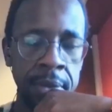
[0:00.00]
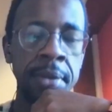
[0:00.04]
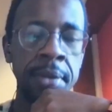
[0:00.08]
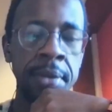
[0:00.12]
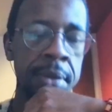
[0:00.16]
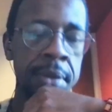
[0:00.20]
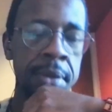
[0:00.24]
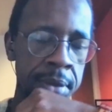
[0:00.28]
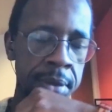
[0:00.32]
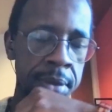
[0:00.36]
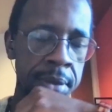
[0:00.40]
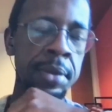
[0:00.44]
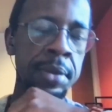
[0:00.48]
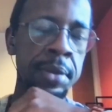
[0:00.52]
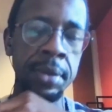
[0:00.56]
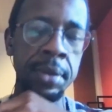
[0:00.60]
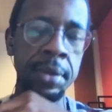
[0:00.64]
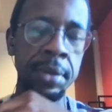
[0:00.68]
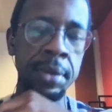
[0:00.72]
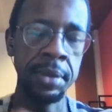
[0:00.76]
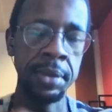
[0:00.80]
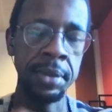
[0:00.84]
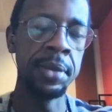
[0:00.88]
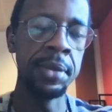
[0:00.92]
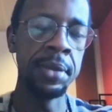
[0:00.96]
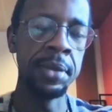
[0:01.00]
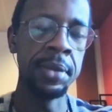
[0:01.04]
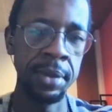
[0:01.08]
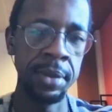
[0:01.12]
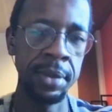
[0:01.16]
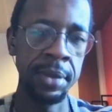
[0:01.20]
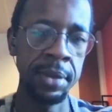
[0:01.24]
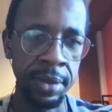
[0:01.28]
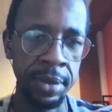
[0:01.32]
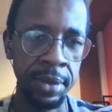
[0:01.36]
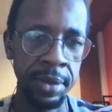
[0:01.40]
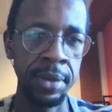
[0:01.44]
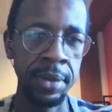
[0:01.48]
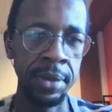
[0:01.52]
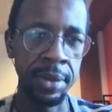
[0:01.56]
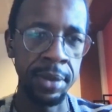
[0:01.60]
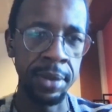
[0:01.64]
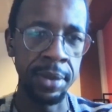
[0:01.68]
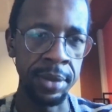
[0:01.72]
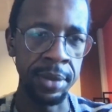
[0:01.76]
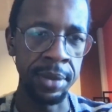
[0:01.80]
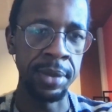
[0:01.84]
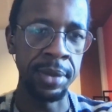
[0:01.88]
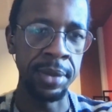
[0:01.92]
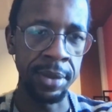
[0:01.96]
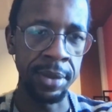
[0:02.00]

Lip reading: just because we are in my neighborhood, do